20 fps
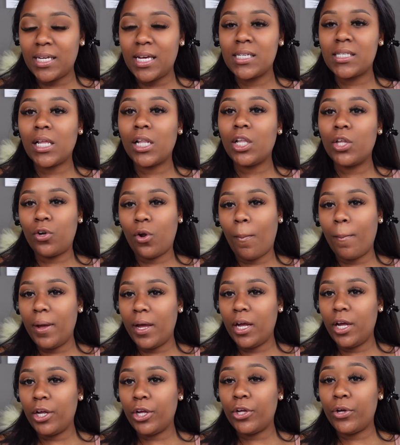is a little
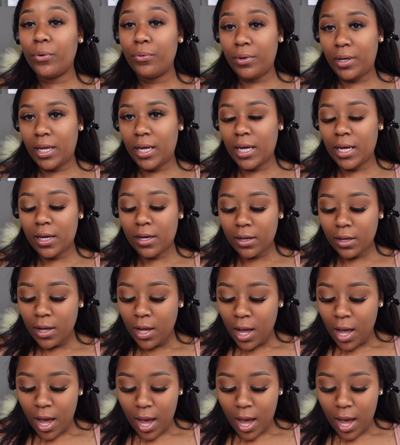bit unique.